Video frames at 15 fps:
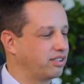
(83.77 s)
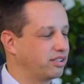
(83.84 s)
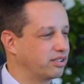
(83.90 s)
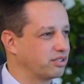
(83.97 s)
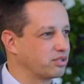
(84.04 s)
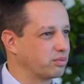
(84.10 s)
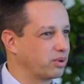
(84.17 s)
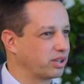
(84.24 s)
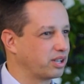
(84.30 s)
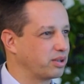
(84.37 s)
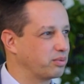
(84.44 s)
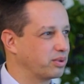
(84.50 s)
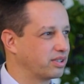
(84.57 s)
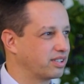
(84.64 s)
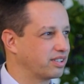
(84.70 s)
years
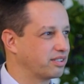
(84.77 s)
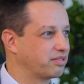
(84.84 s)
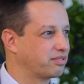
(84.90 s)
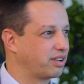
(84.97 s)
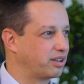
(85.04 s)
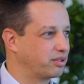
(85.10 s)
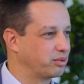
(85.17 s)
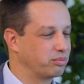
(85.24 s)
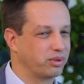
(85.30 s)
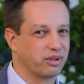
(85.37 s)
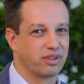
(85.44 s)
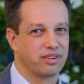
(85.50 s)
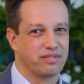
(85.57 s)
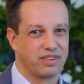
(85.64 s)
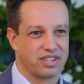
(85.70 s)
working with the Federal
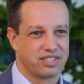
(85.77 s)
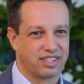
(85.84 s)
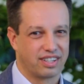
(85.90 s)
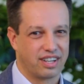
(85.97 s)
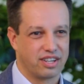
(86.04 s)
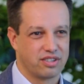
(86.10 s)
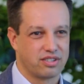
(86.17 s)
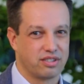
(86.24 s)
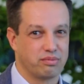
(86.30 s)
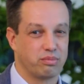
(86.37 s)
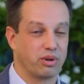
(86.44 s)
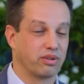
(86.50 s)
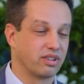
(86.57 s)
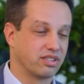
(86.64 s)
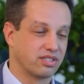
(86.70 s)
Bureau of Investigation,
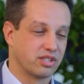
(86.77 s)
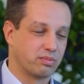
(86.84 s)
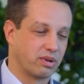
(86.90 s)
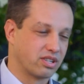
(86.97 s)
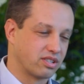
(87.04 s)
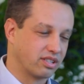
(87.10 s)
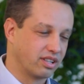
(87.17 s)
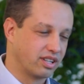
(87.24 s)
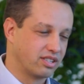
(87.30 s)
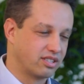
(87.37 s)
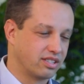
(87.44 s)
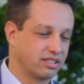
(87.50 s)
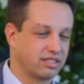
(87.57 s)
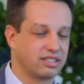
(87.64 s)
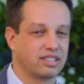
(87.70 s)
both as a special
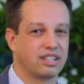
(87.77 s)
agent